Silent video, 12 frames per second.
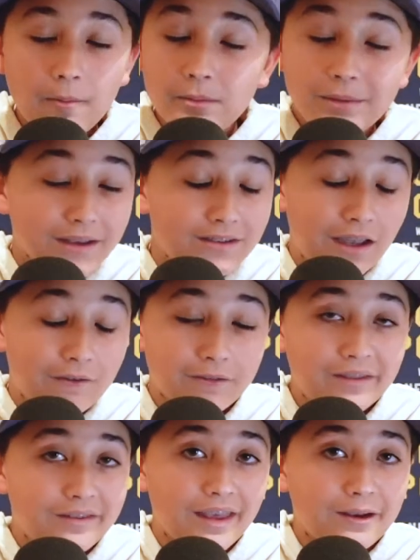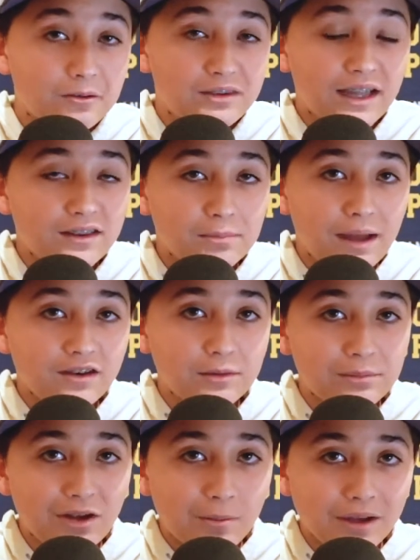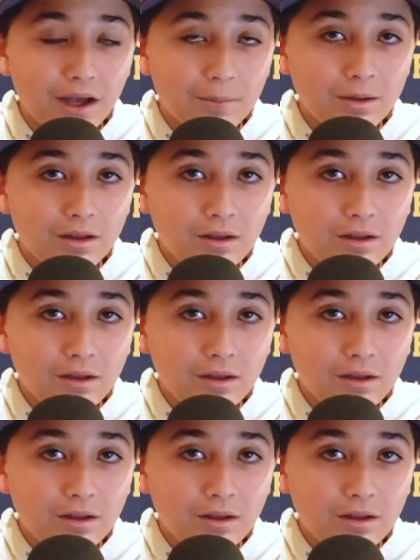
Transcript: going to be excited for these Lakers-Nets matchups coming up.